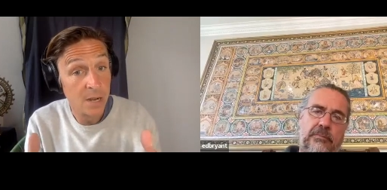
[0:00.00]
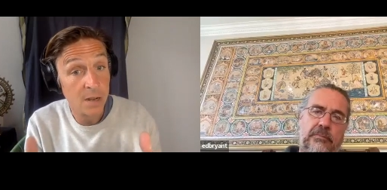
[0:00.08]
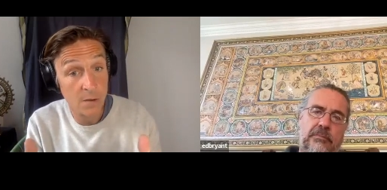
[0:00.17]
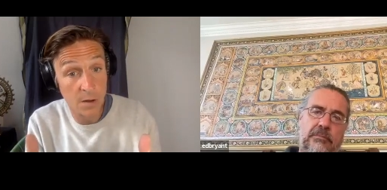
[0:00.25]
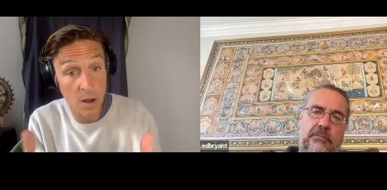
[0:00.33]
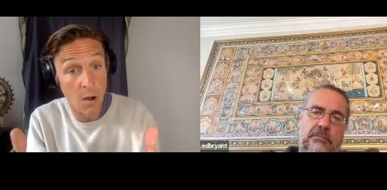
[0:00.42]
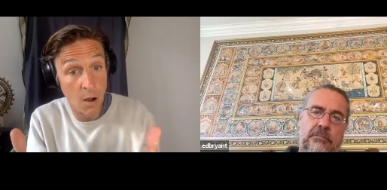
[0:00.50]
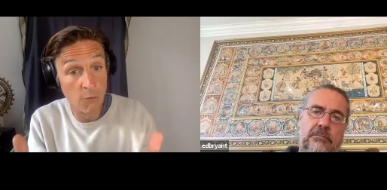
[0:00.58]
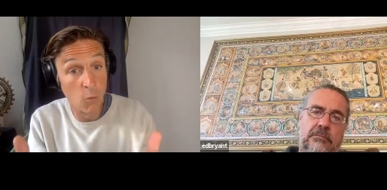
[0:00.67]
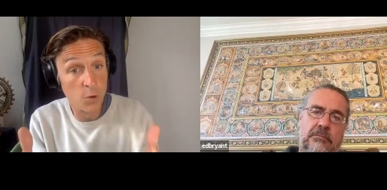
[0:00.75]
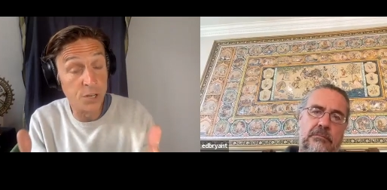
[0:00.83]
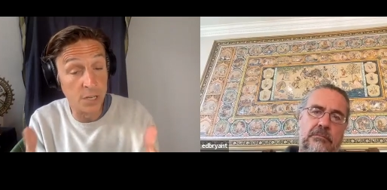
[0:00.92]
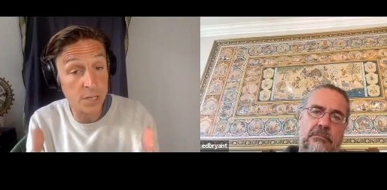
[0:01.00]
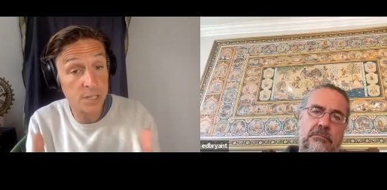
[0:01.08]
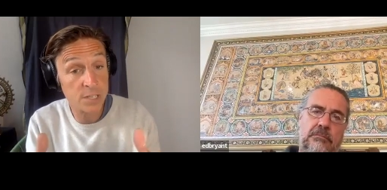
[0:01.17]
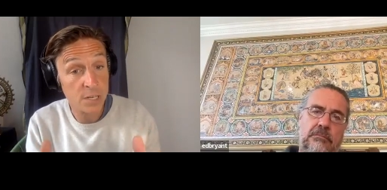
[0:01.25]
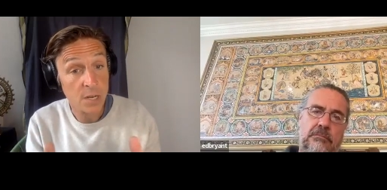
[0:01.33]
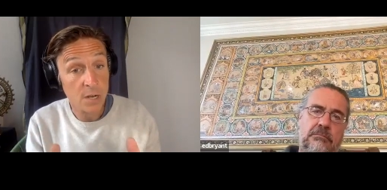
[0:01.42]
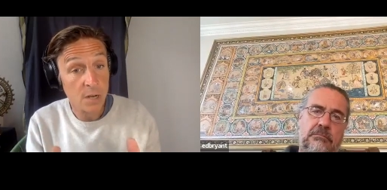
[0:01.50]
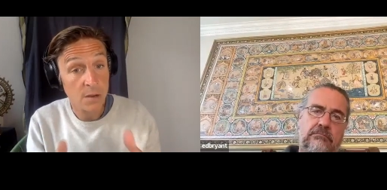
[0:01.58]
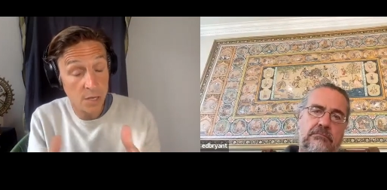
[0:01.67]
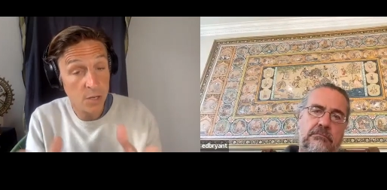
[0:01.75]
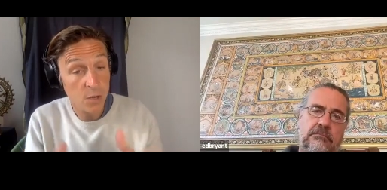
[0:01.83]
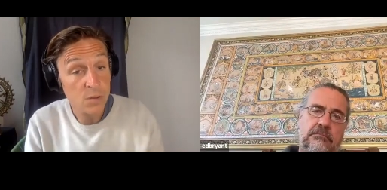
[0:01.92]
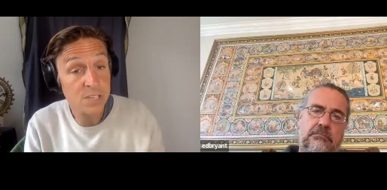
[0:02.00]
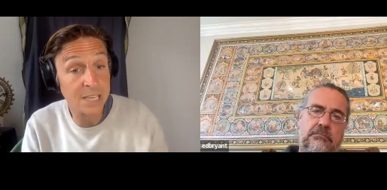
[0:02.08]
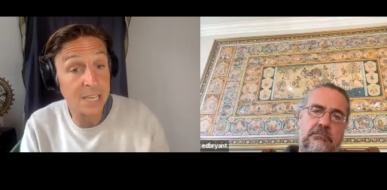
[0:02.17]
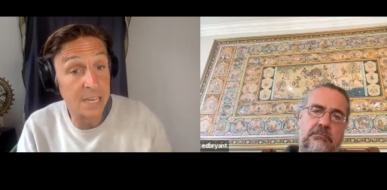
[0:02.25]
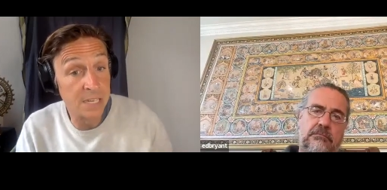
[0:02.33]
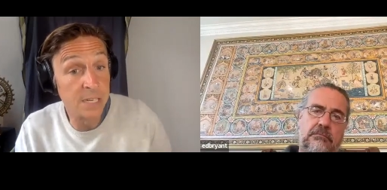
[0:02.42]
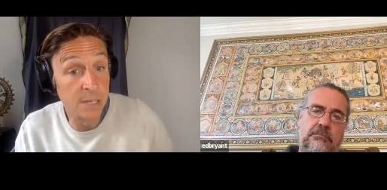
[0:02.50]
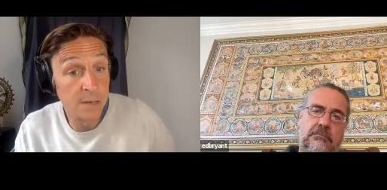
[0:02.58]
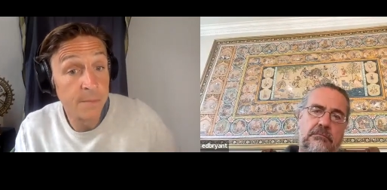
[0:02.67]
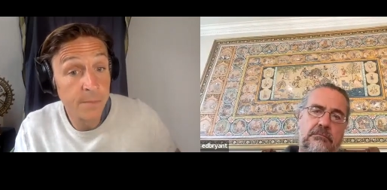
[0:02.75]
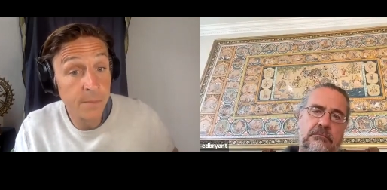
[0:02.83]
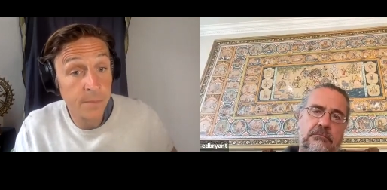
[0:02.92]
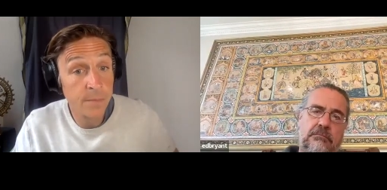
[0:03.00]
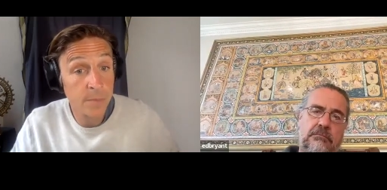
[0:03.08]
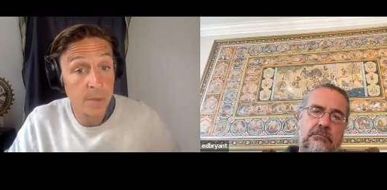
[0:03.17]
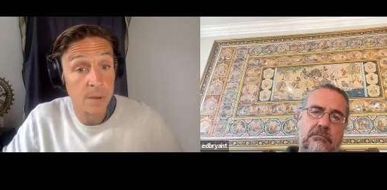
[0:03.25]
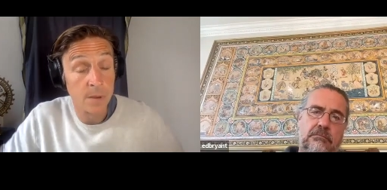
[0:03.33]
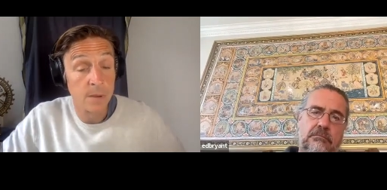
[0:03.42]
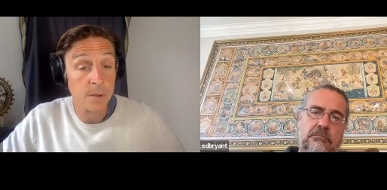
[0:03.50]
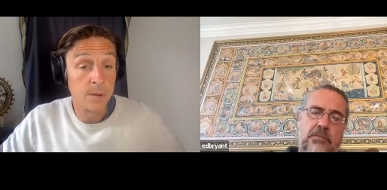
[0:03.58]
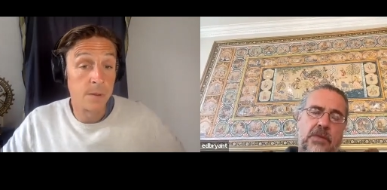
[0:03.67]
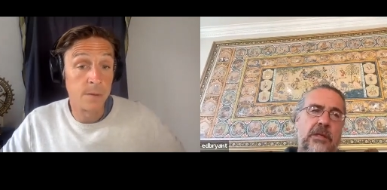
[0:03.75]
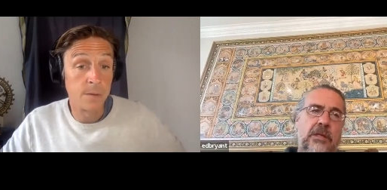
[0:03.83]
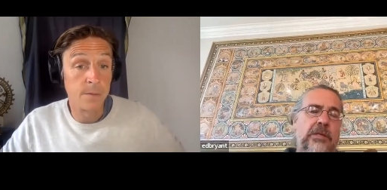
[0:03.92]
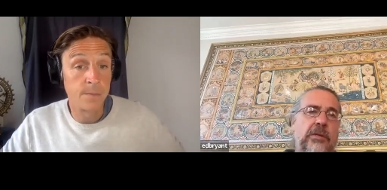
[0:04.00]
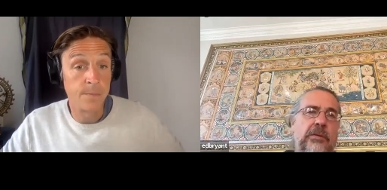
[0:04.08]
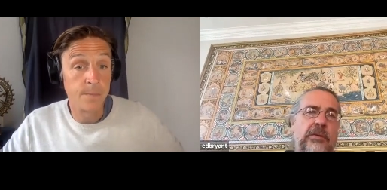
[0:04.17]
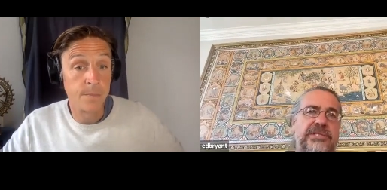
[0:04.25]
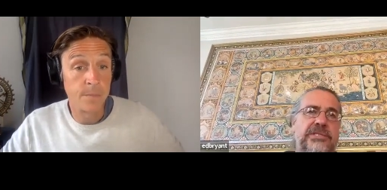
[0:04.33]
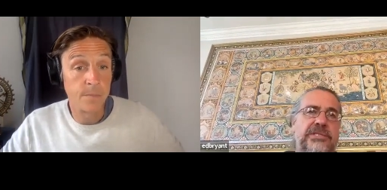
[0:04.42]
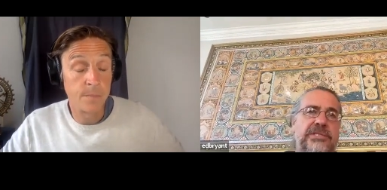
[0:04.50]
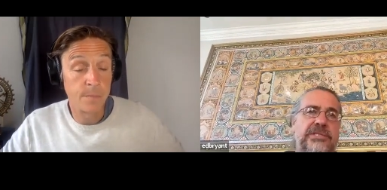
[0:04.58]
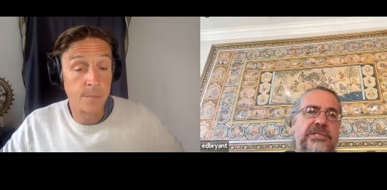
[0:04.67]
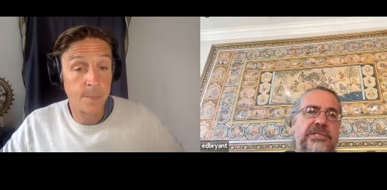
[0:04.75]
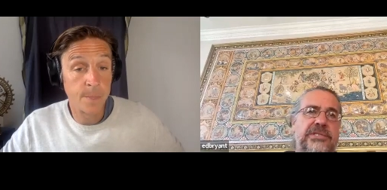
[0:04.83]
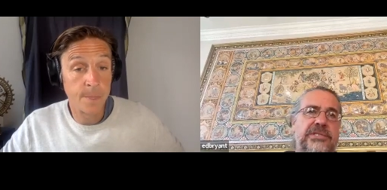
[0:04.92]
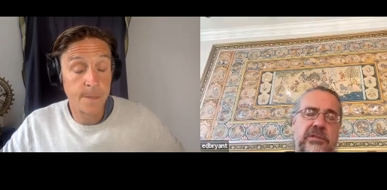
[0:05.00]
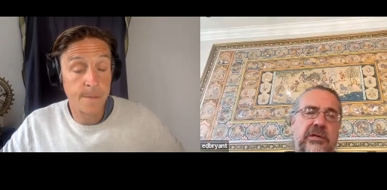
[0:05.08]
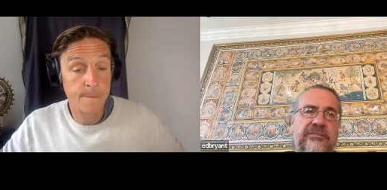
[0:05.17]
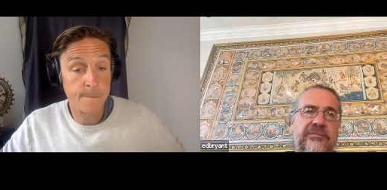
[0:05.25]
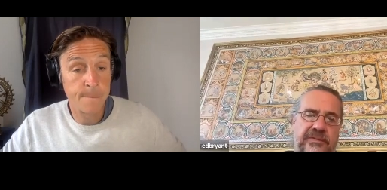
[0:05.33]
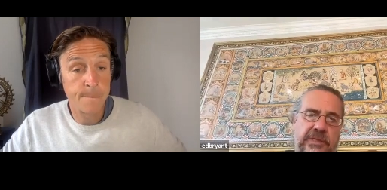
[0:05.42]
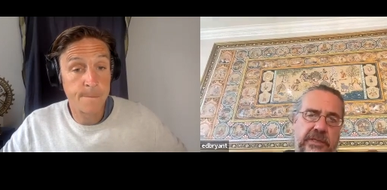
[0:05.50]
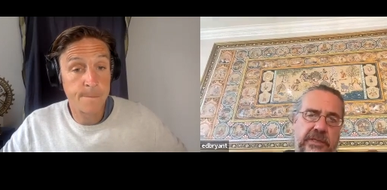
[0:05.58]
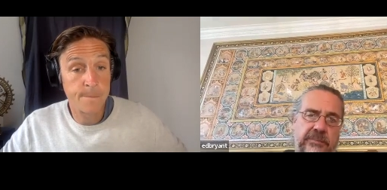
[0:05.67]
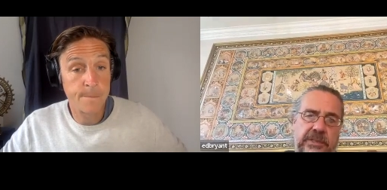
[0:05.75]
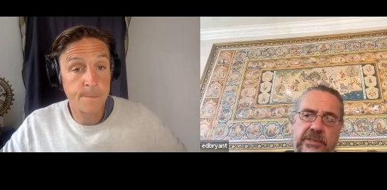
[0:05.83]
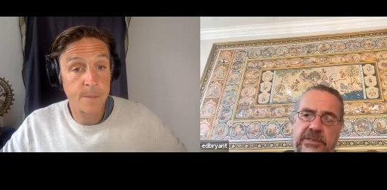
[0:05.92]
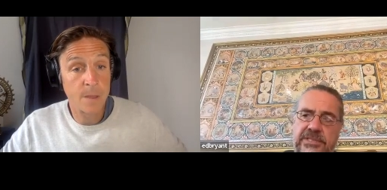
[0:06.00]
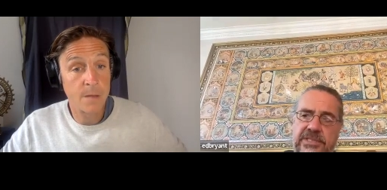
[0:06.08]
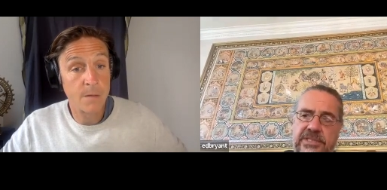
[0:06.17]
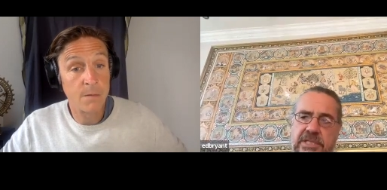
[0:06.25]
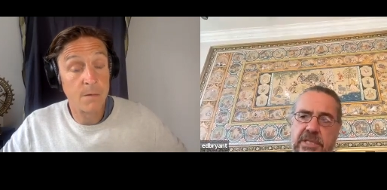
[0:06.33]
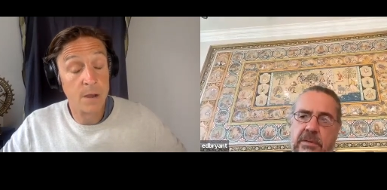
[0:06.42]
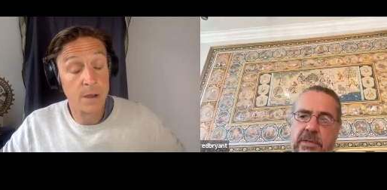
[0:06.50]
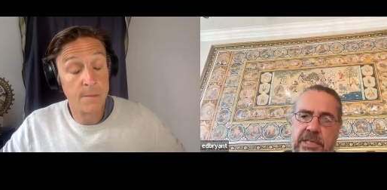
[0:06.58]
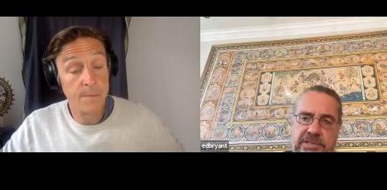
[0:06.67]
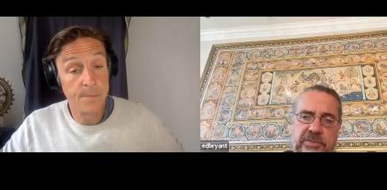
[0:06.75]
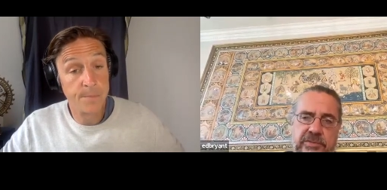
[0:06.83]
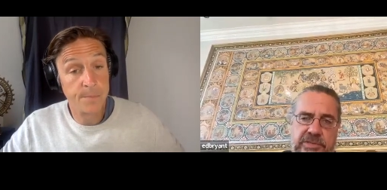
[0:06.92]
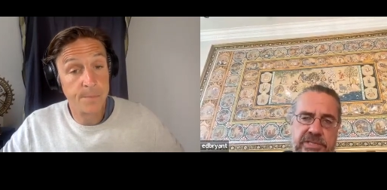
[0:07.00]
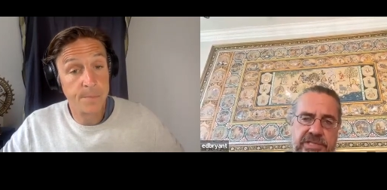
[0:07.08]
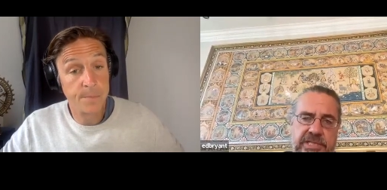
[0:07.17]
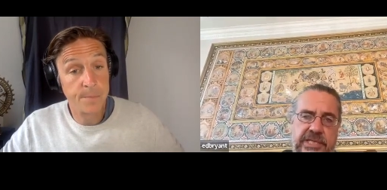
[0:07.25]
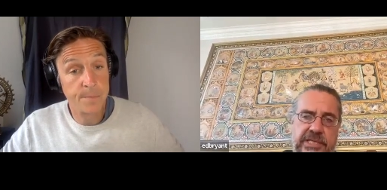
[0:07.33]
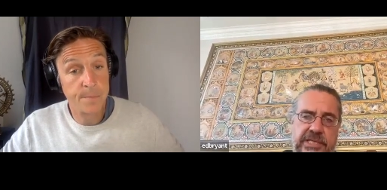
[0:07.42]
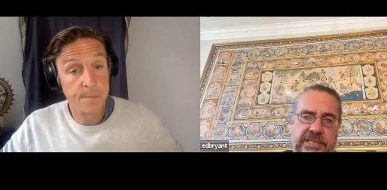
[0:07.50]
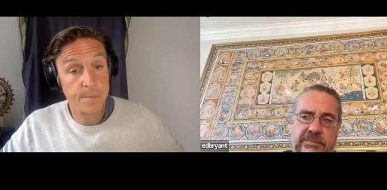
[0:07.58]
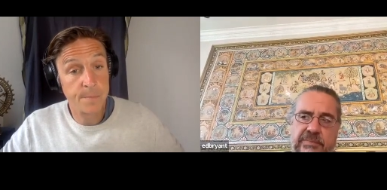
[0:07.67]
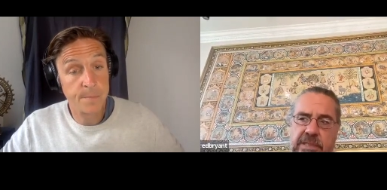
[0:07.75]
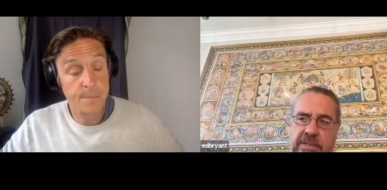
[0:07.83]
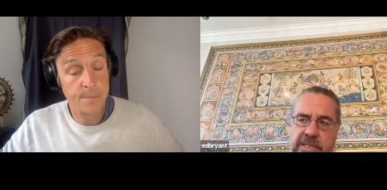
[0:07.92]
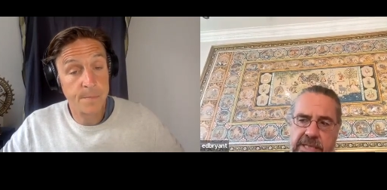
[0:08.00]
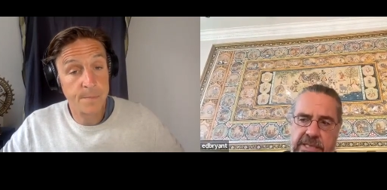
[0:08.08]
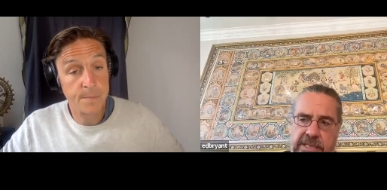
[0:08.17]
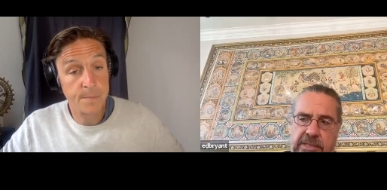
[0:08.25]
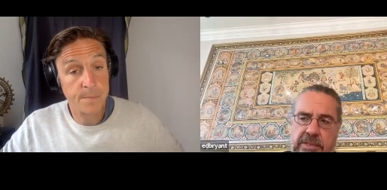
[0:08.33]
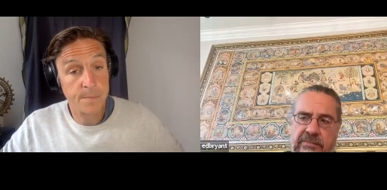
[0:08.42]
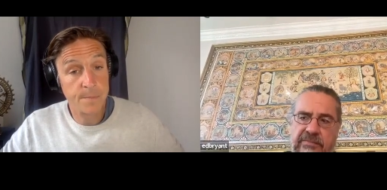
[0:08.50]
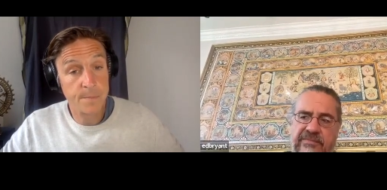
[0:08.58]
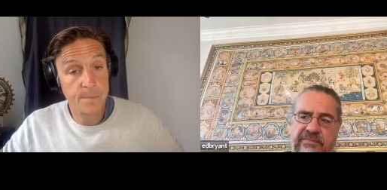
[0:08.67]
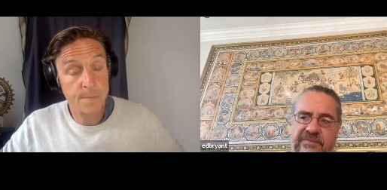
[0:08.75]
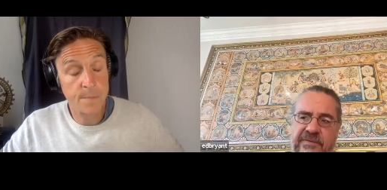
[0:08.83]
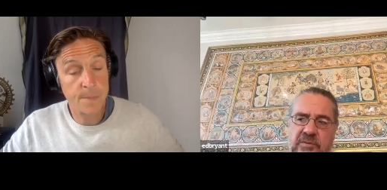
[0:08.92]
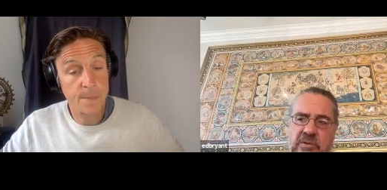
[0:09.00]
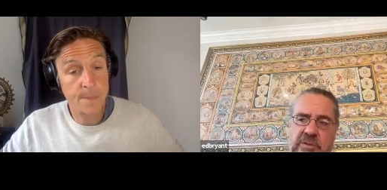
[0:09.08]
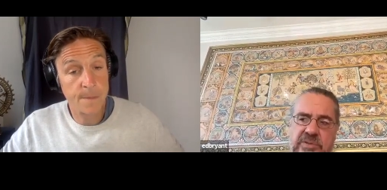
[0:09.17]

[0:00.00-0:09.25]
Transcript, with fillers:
Speaker 1: you know our audience going to use the gita
Speaker 2: no it's not it's not helpful for that because right. as you said back then first of all, it was